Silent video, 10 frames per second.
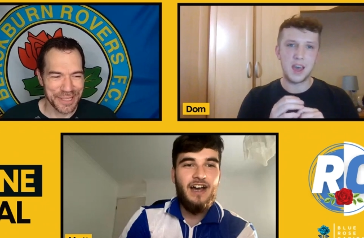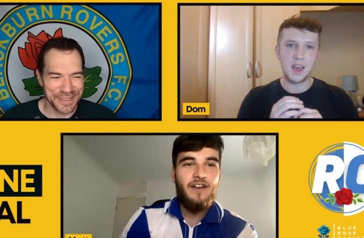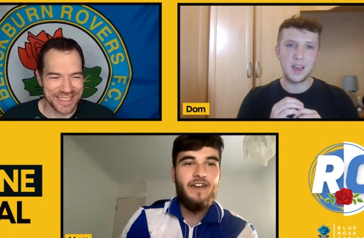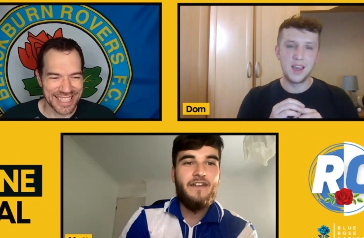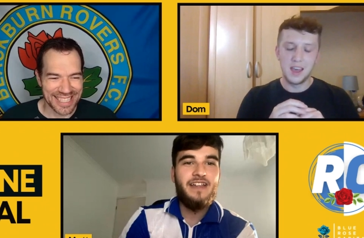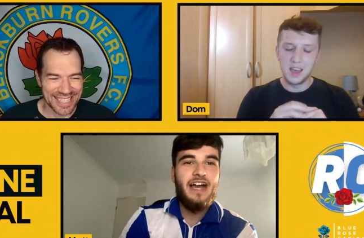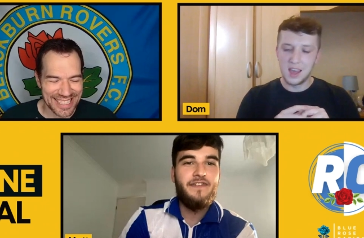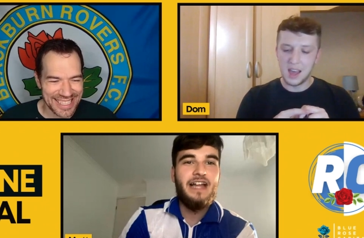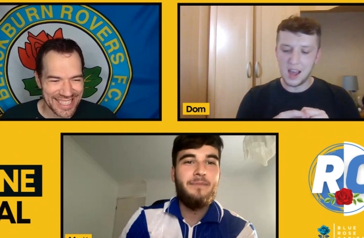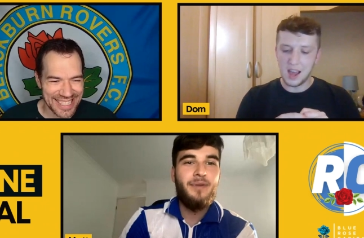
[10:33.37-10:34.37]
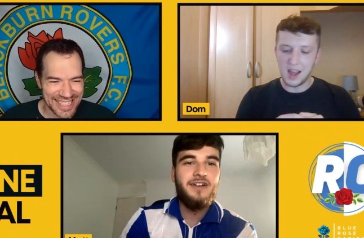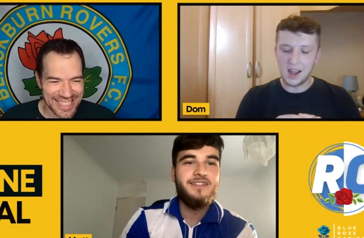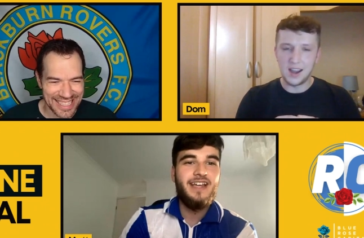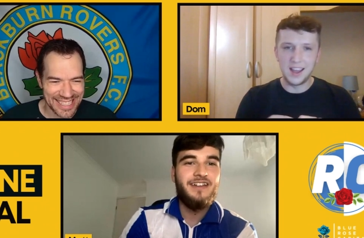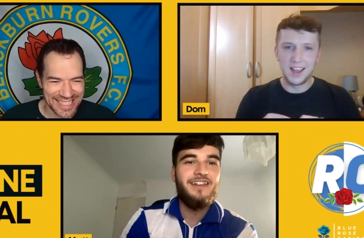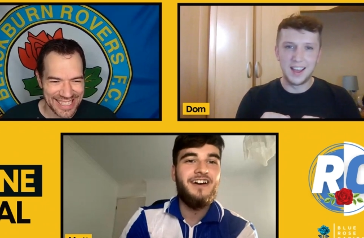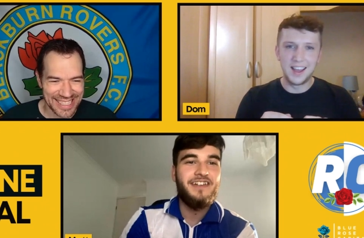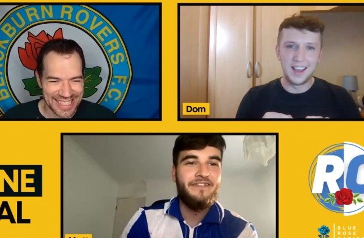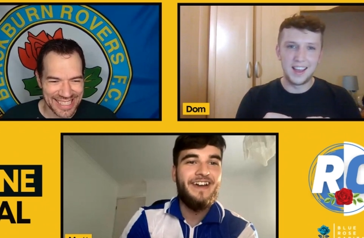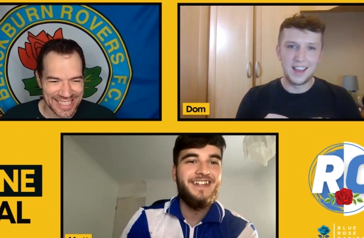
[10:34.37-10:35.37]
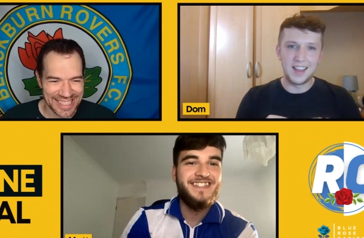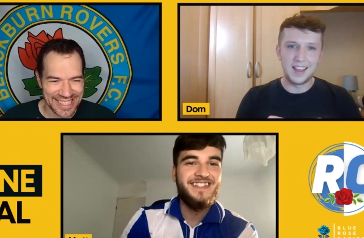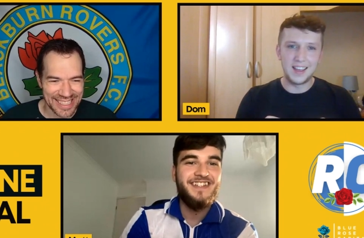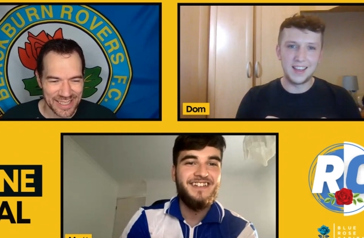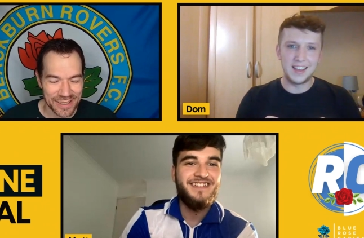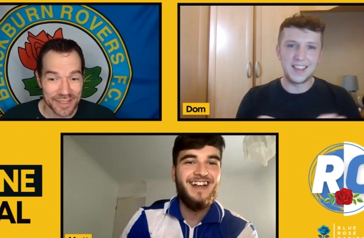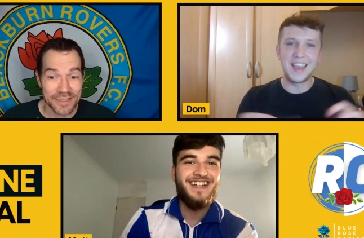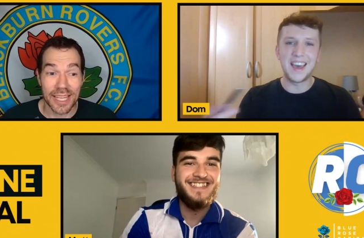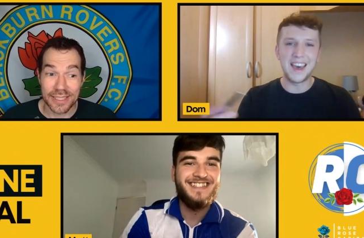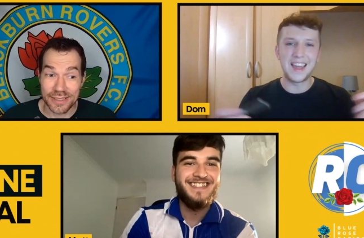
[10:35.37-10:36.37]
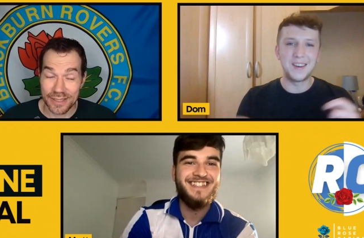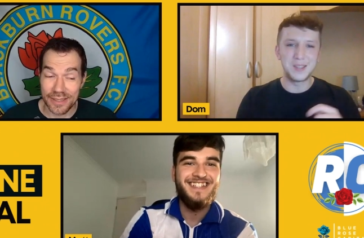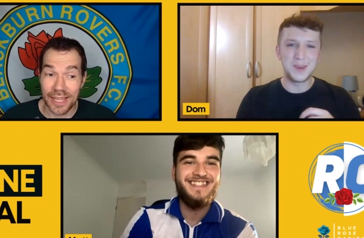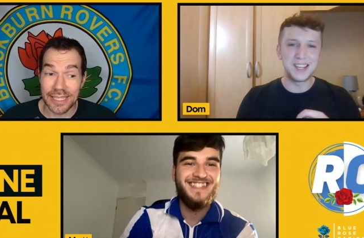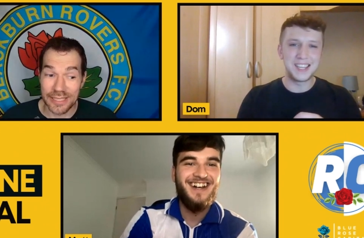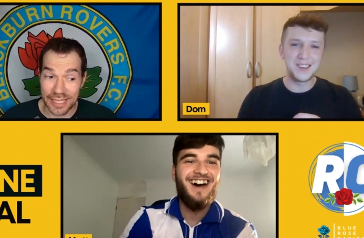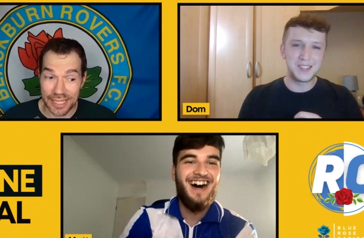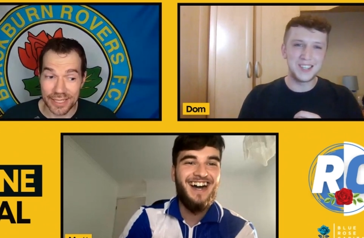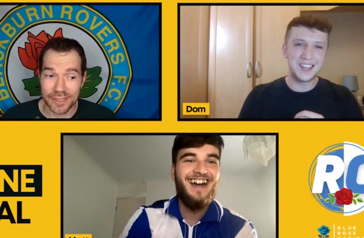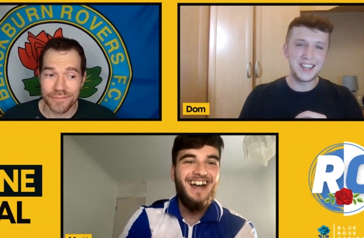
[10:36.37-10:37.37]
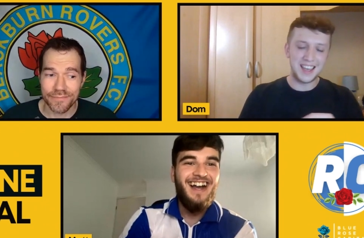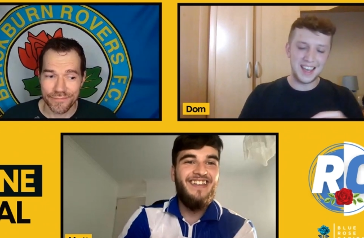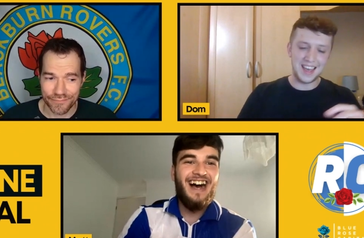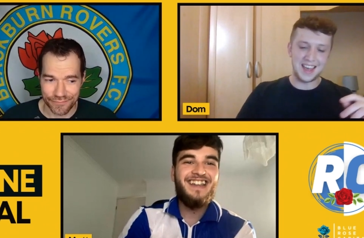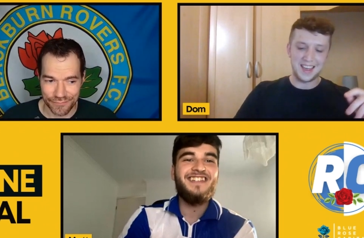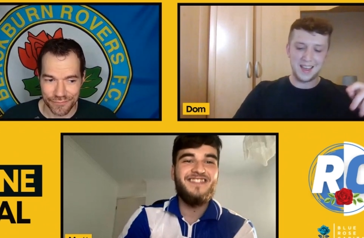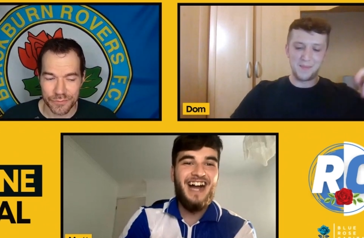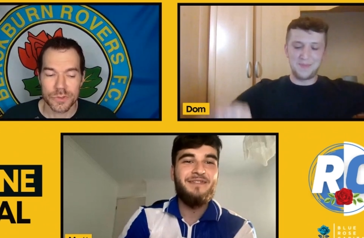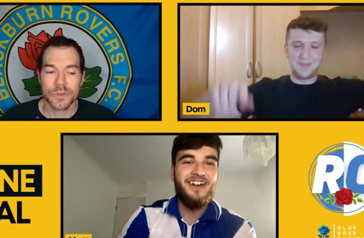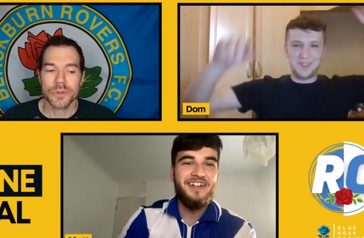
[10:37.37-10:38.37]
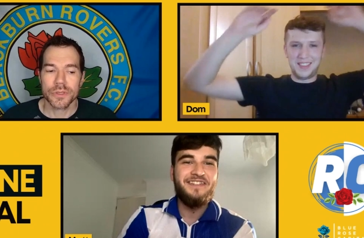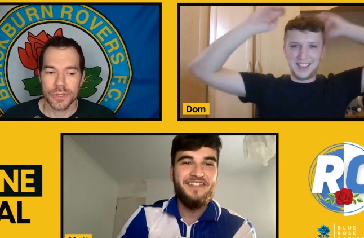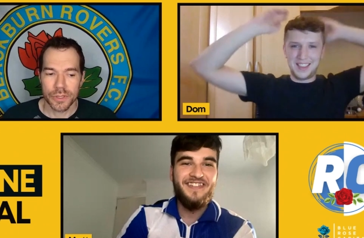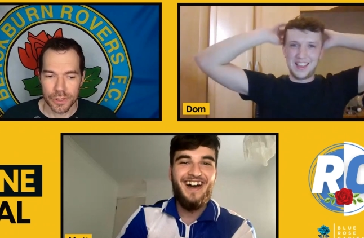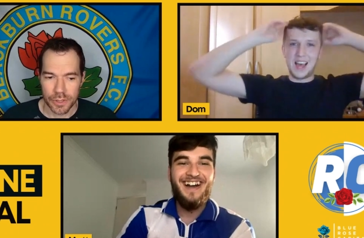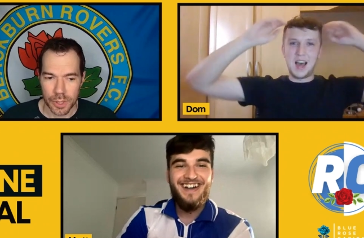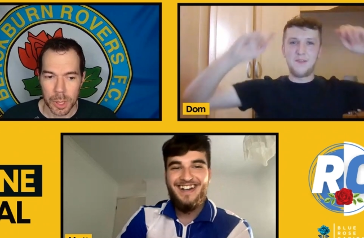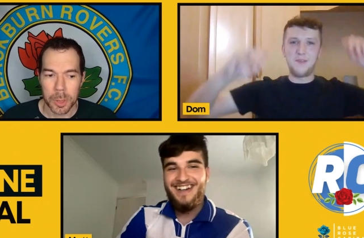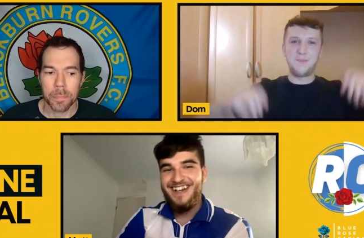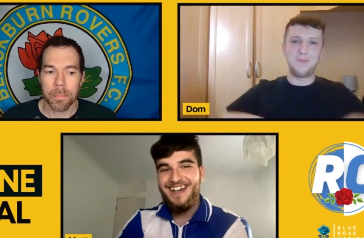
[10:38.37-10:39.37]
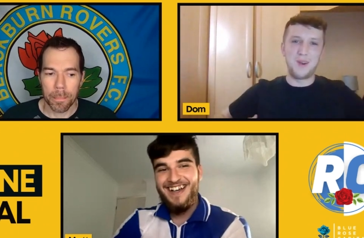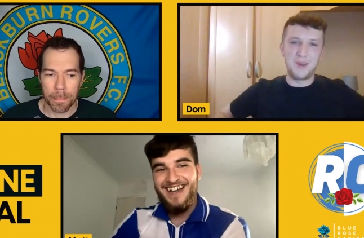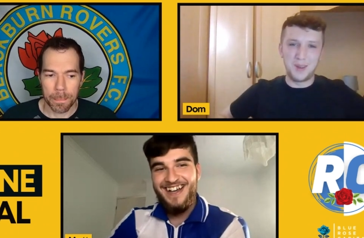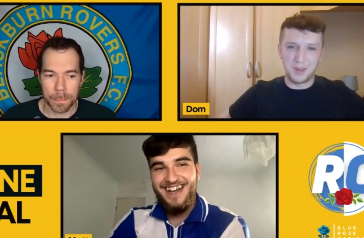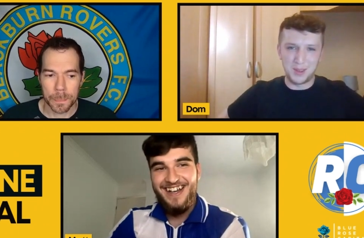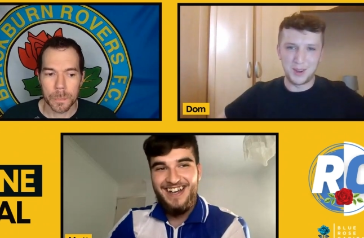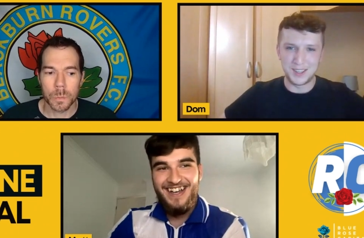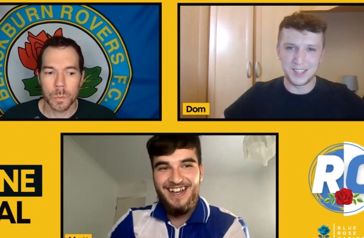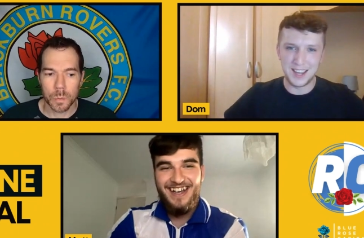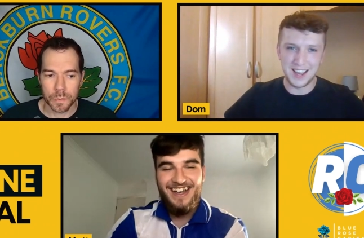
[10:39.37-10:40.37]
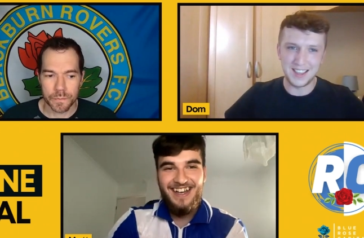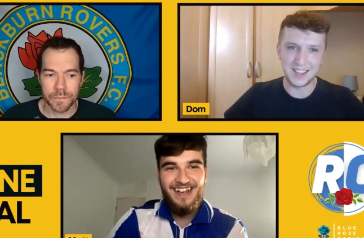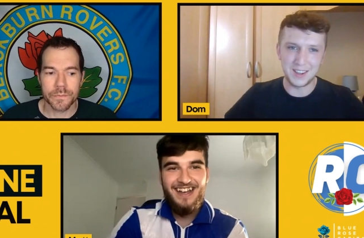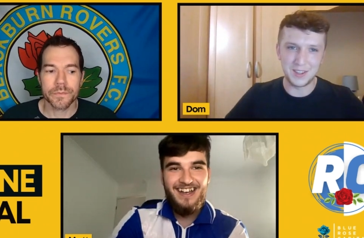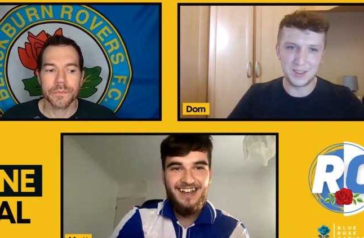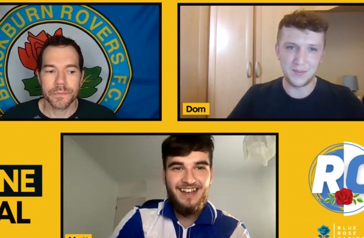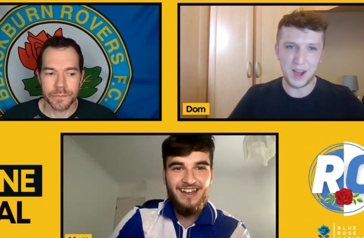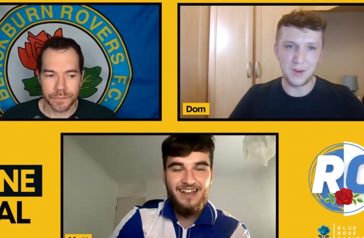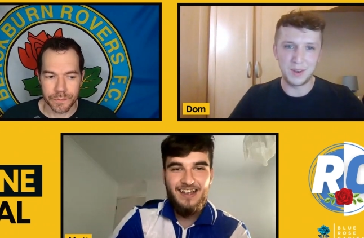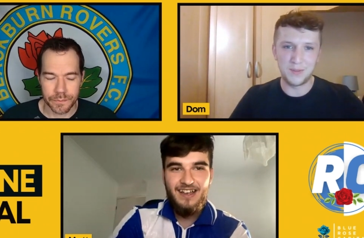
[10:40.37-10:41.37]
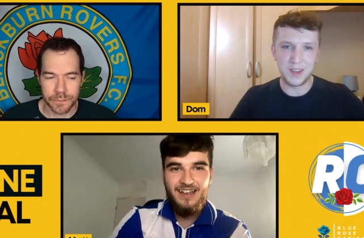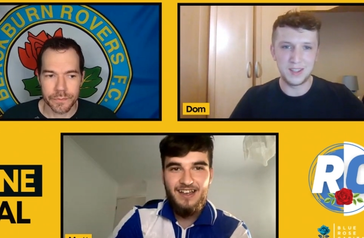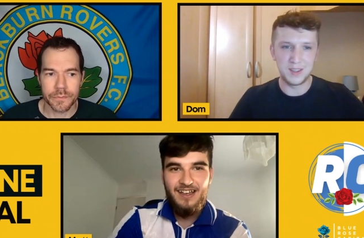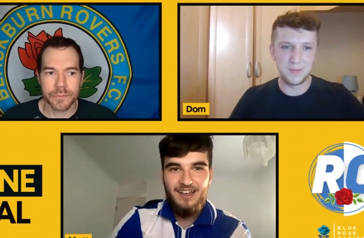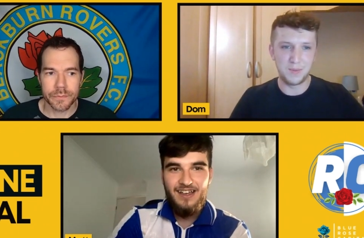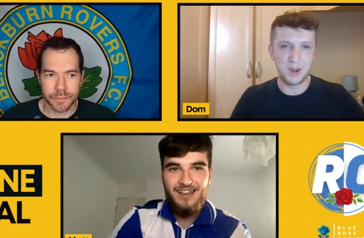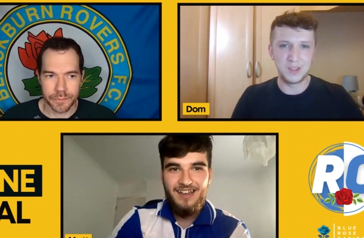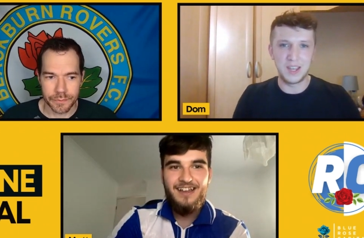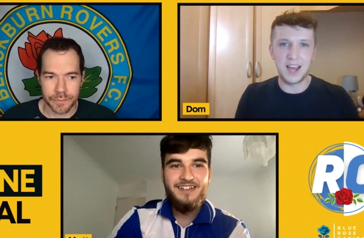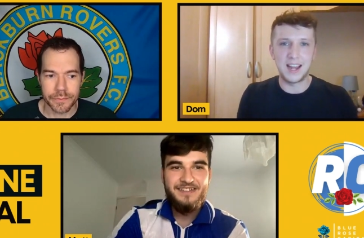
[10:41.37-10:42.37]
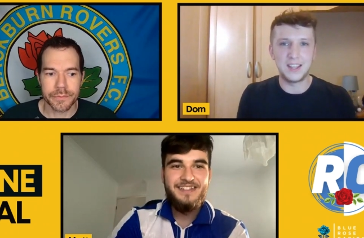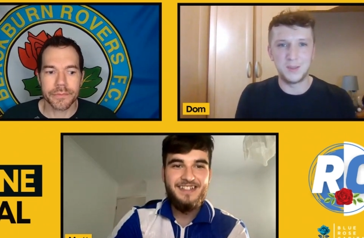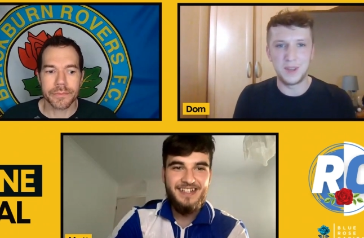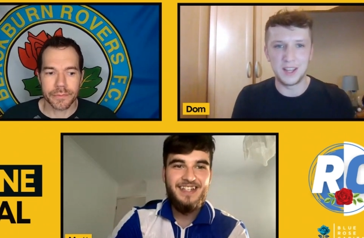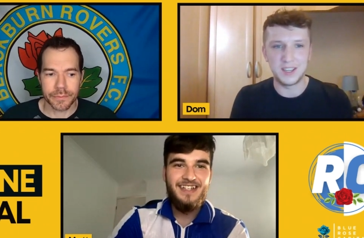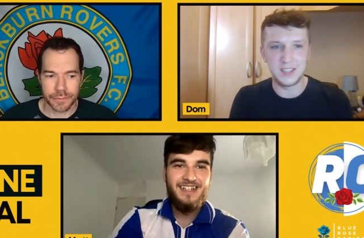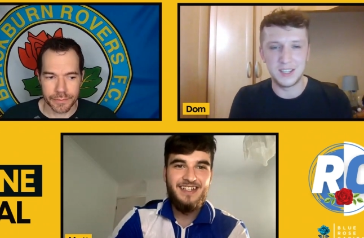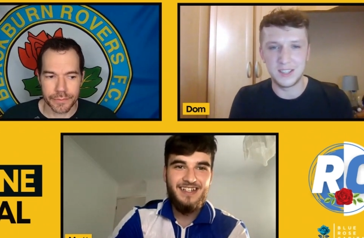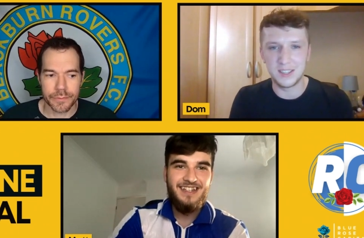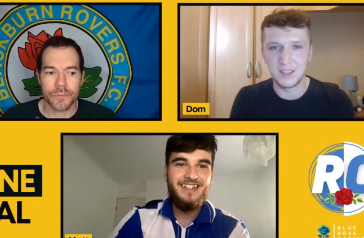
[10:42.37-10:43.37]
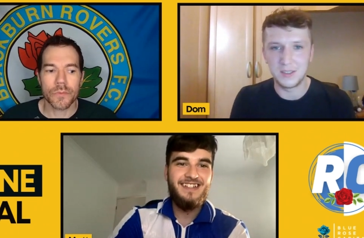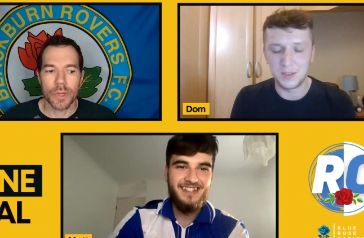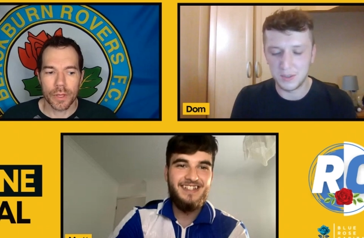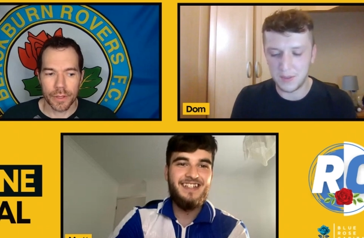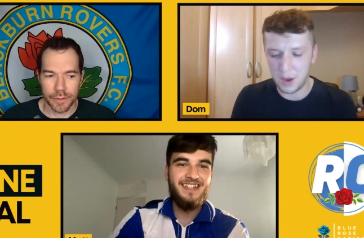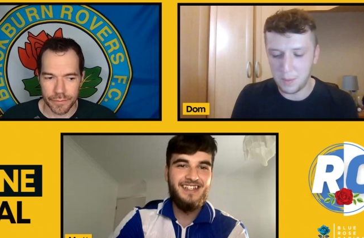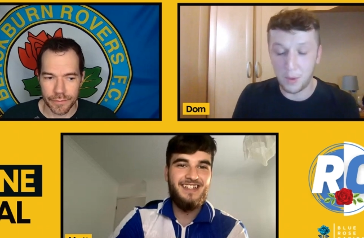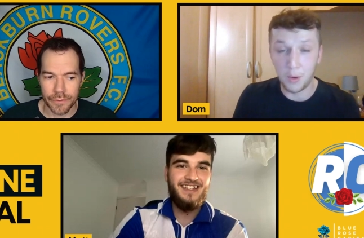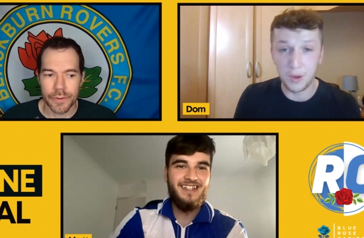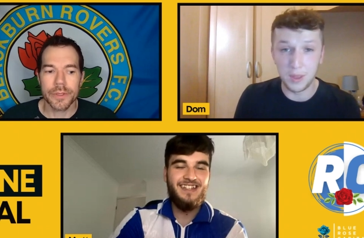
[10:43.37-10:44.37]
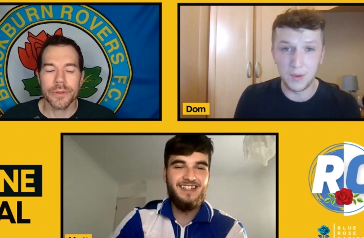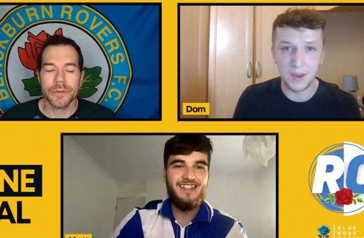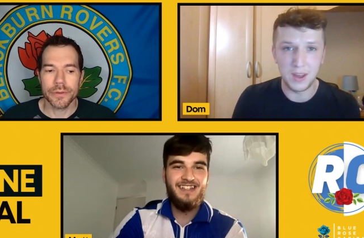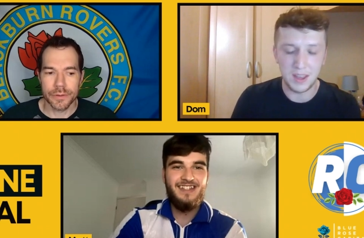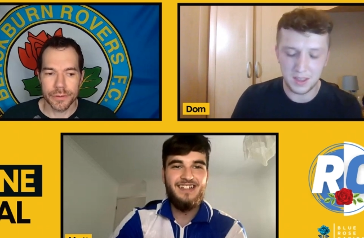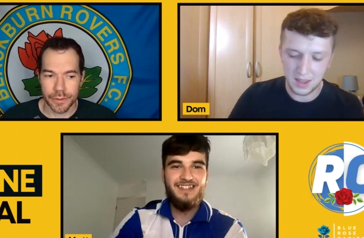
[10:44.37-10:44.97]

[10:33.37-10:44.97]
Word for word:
Speaker 1: feel like, I feel like Barnsley had a lot of defending to do. Last yeah, was, that's, no, that's why I'm going with that.
Speaker 2: I have a parallel thought to that. I think because of how defensive Barnsley had to be last season because of how poor they were.